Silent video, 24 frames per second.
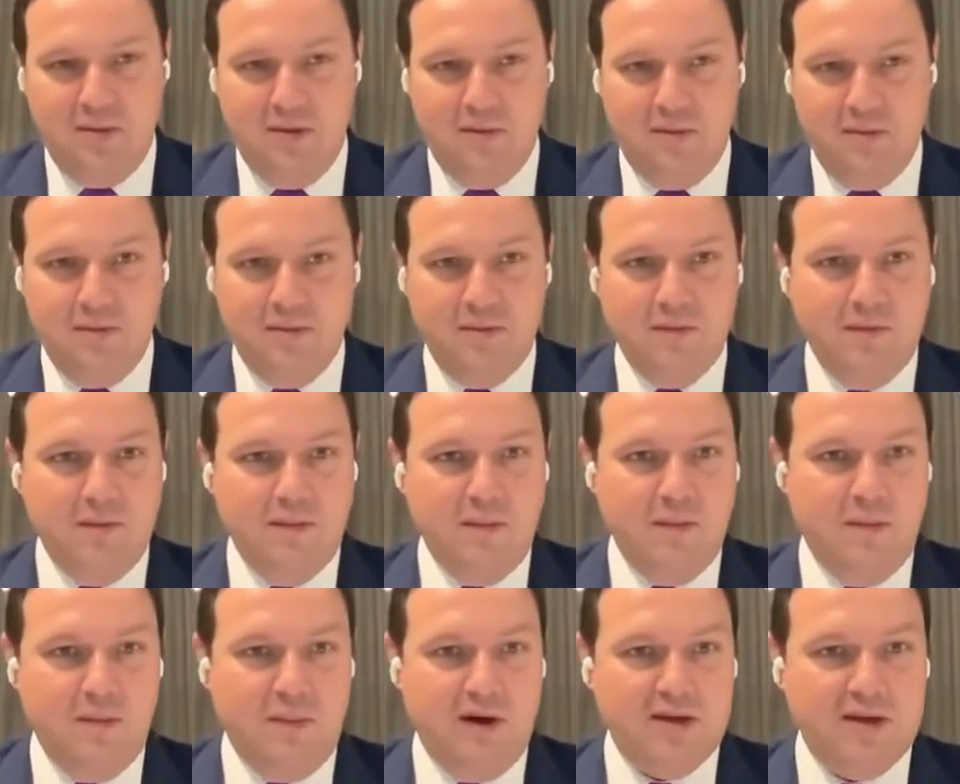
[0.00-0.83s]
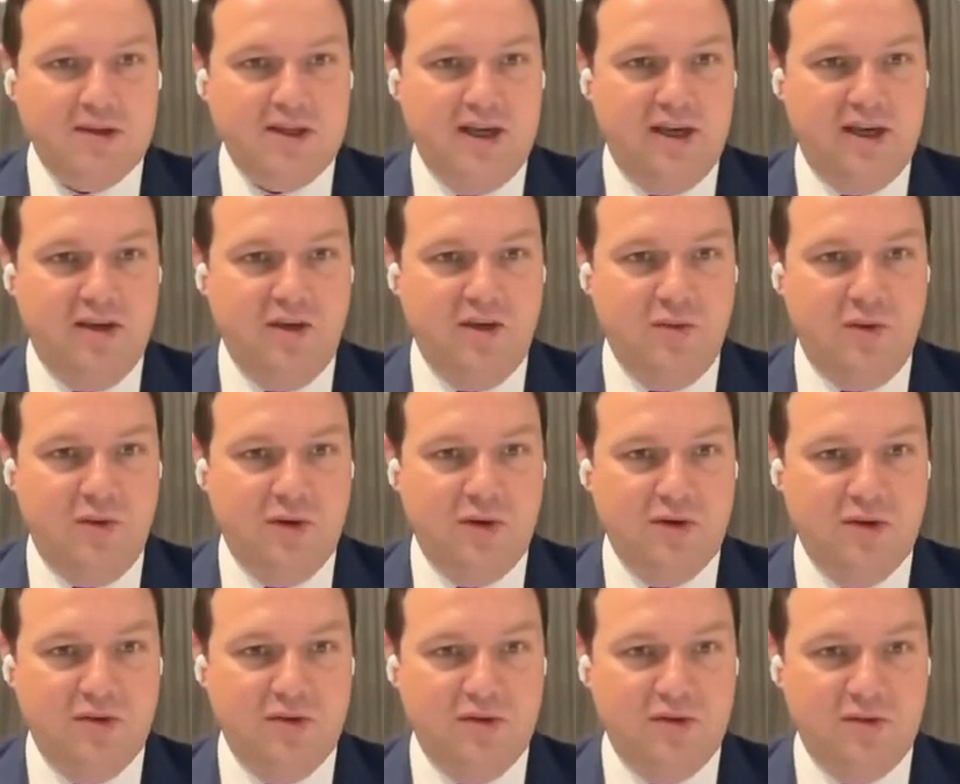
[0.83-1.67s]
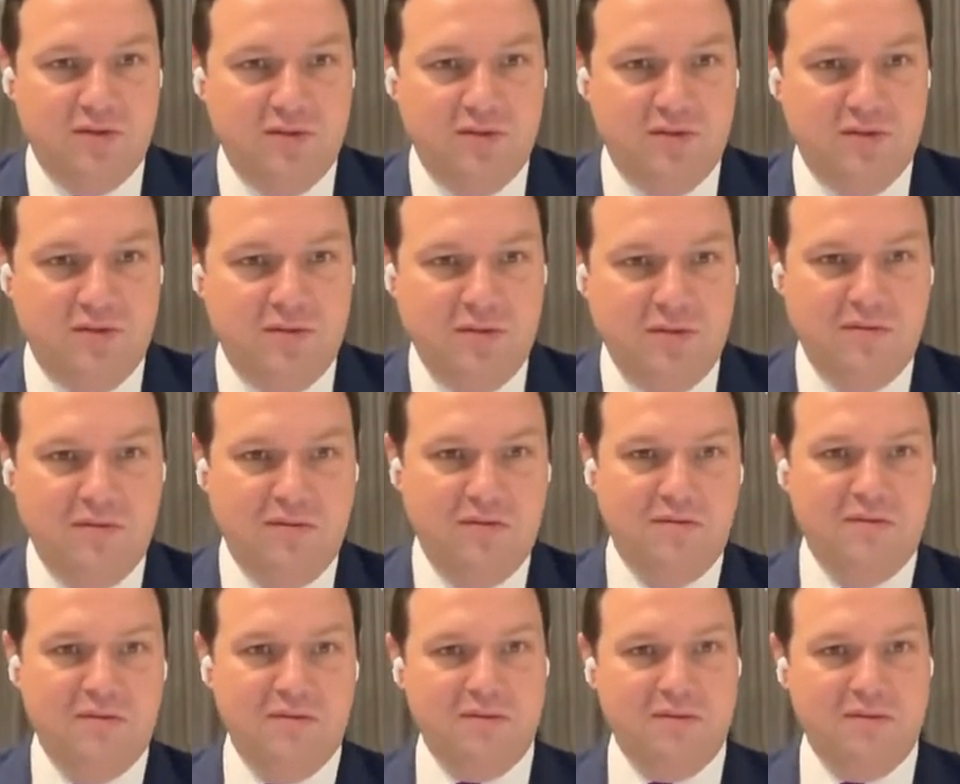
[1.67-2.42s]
Maybe Martijn, you want to?